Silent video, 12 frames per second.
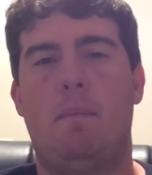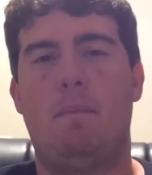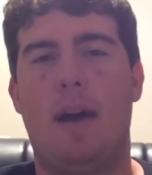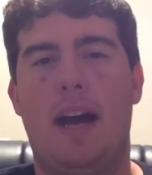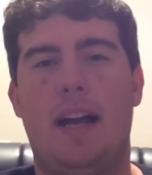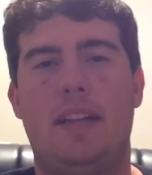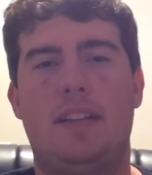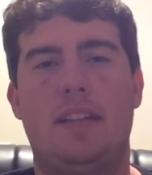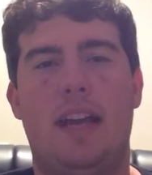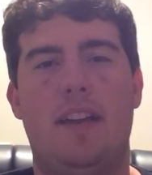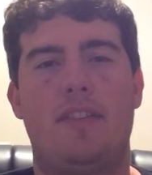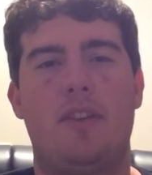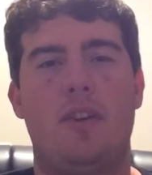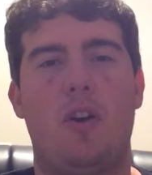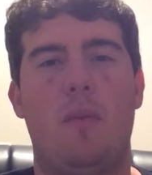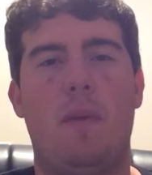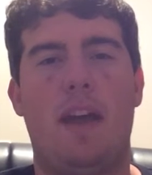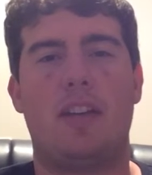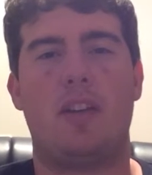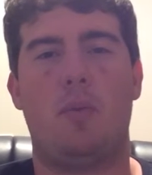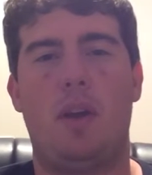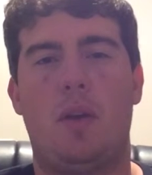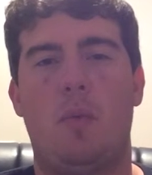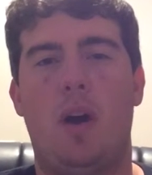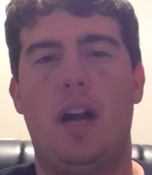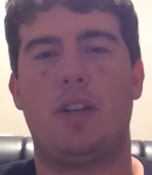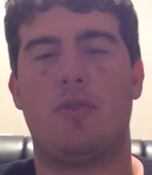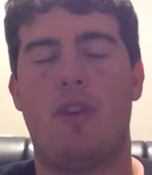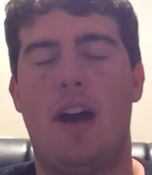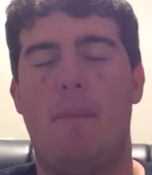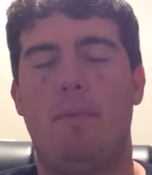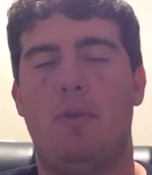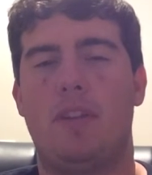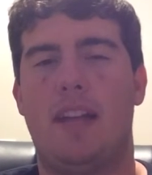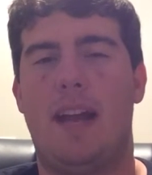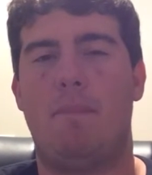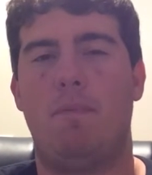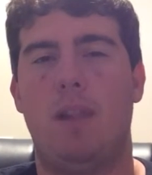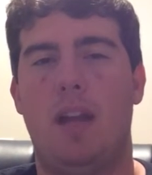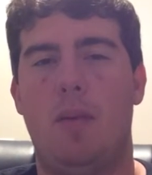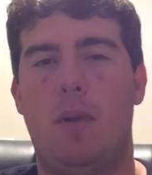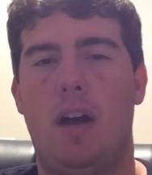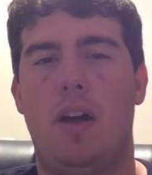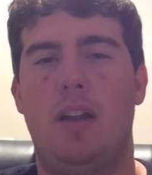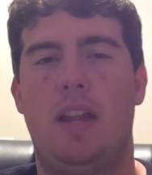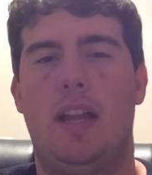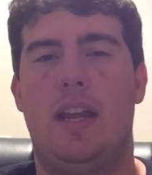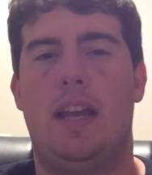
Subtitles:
But I still go back to week 1. Garoppolo did not play well.